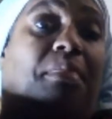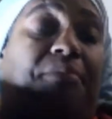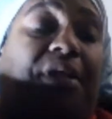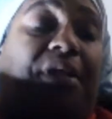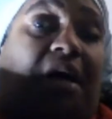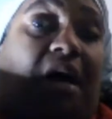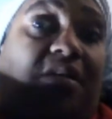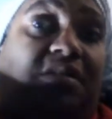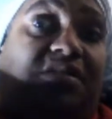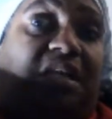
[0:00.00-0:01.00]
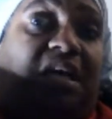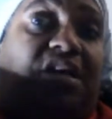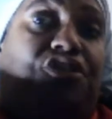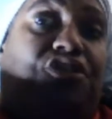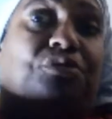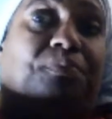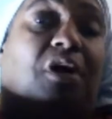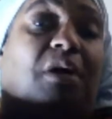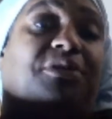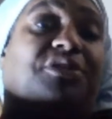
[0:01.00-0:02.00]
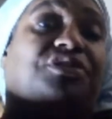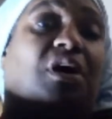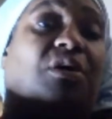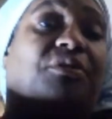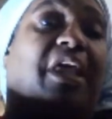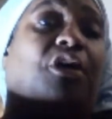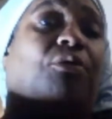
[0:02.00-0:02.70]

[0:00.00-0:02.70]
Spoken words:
Because that you probably saw that